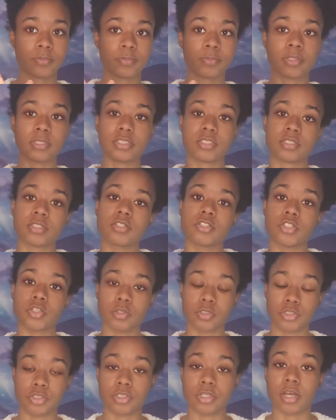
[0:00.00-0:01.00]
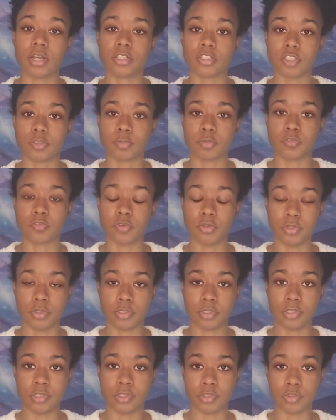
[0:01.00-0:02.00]
please consult your doctor before you
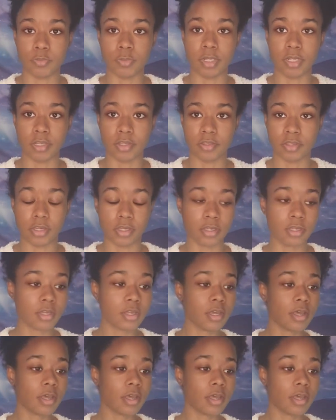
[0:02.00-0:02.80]
consume anything.